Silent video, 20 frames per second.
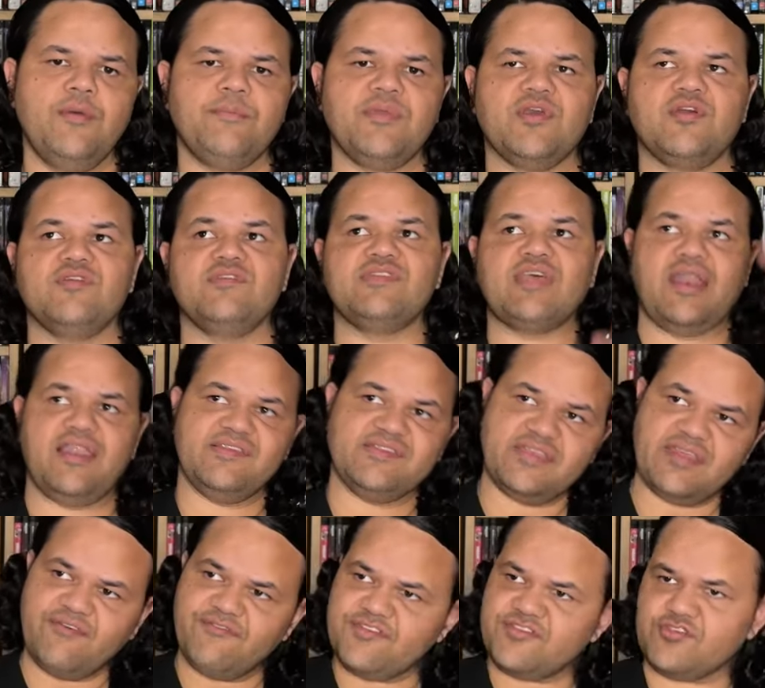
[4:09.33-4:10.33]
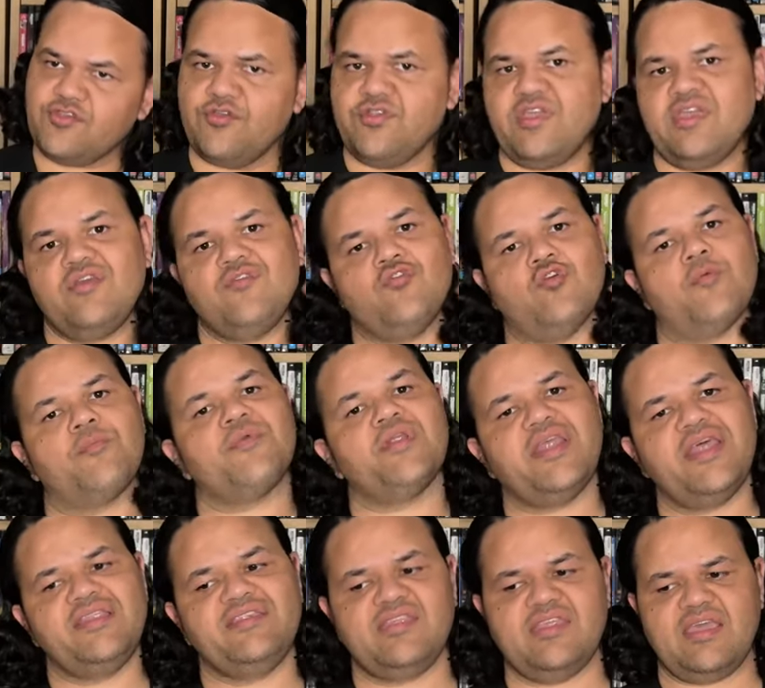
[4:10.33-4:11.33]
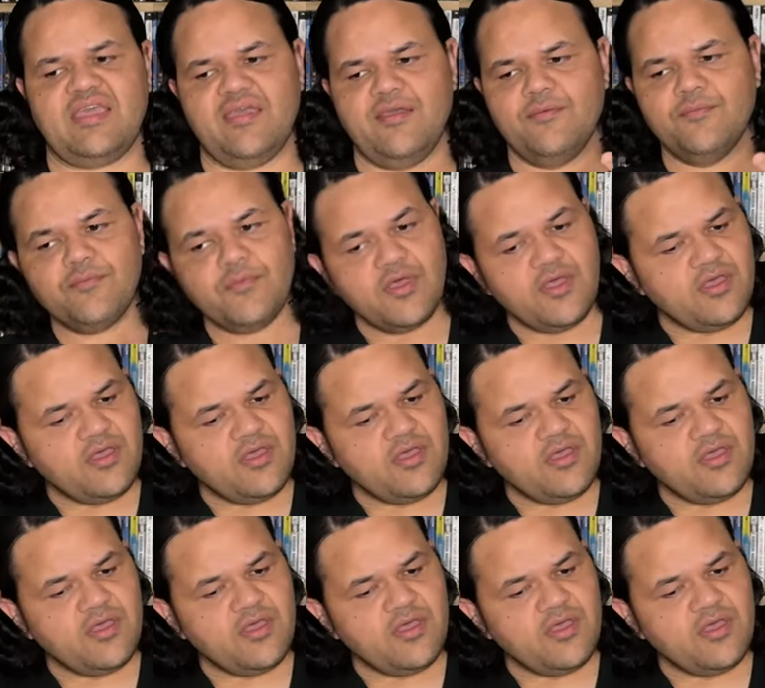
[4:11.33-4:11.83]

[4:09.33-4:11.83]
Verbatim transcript: because that is another Sony corporate entity.